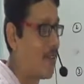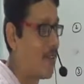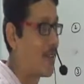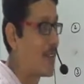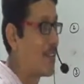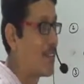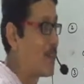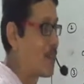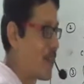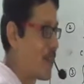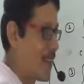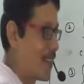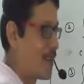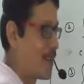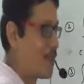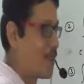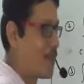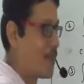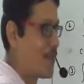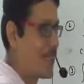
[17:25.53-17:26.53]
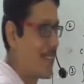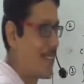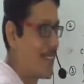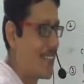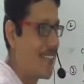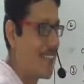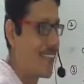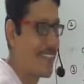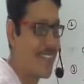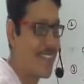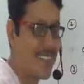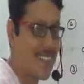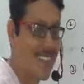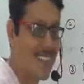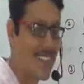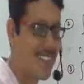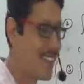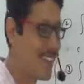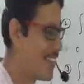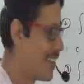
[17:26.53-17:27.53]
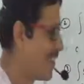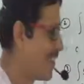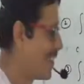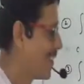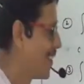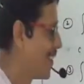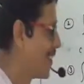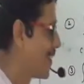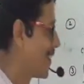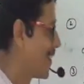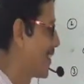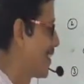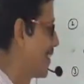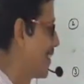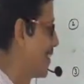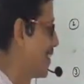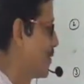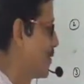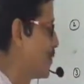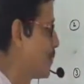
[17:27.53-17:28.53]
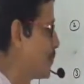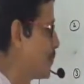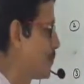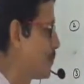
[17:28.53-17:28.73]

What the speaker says: cannot keep another board in here.